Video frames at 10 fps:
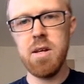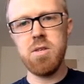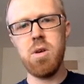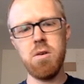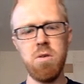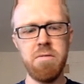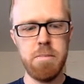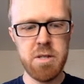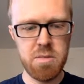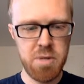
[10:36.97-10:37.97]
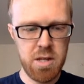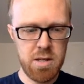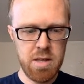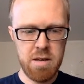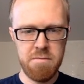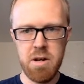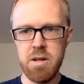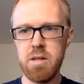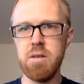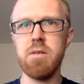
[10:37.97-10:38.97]
I don't know if I'm explaining that very
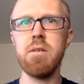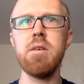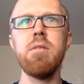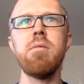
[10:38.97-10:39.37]
clearly,